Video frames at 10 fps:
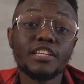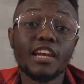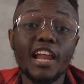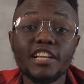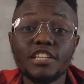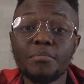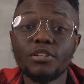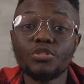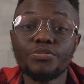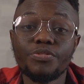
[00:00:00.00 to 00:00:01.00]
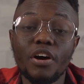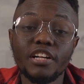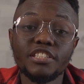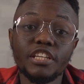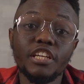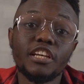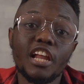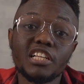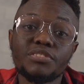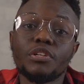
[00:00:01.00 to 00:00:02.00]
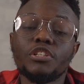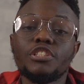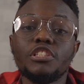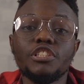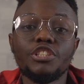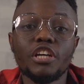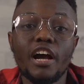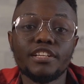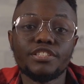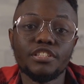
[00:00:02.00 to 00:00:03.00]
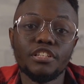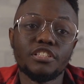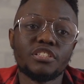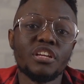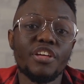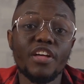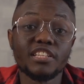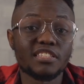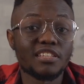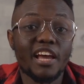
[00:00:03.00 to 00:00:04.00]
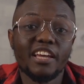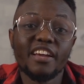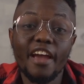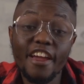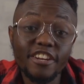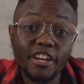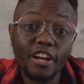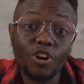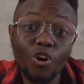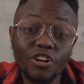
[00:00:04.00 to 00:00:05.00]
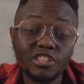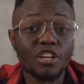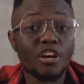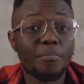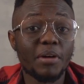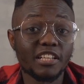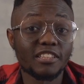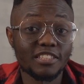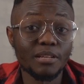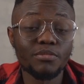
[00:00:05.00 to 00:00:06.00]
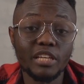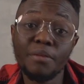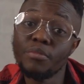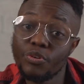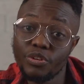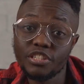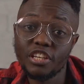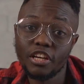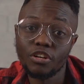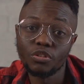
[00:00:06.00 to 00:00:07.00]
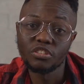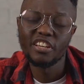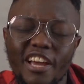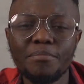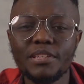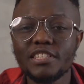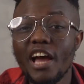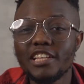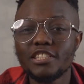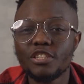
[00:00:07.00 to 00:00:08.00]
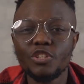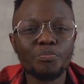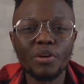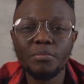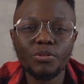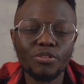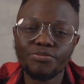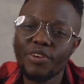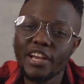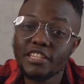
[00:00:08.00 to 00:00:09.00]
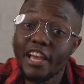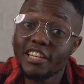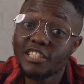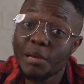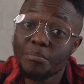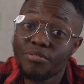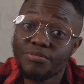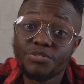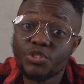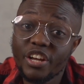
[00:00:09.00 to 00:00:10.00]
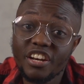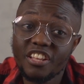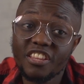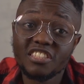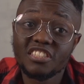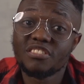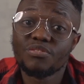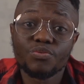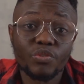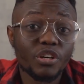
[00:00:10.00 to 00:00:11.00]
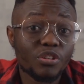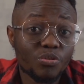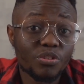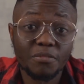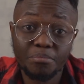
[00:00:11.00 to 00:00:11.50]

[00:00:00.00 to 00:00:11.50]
large amounts of funds in large volatility assets. That's like earning a lot, but at the same time risking a lot. And besides, you probably won't find any type of trader that's very good at